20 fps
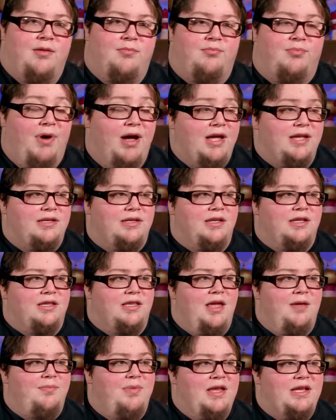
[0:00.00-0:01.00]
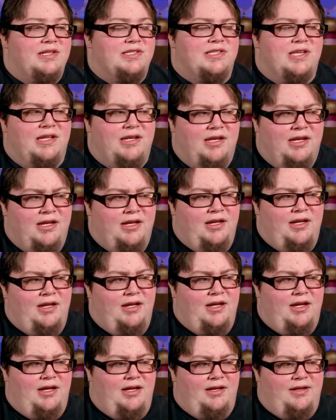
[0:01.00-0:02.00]
But, that being said,
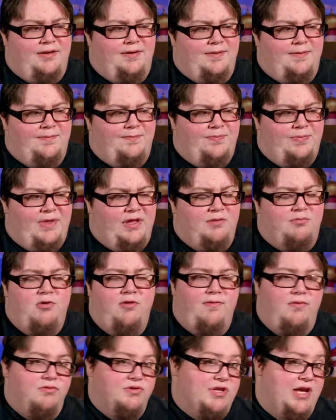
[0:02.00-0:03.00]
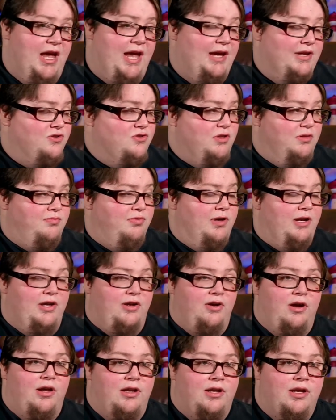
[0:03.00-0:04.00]
the movie was actually pretty
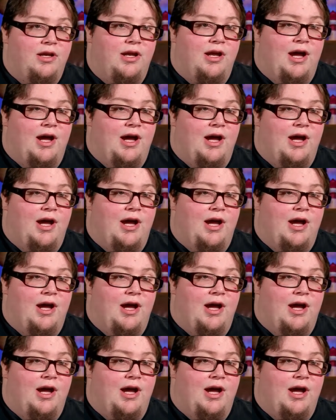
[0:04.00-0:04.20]
good.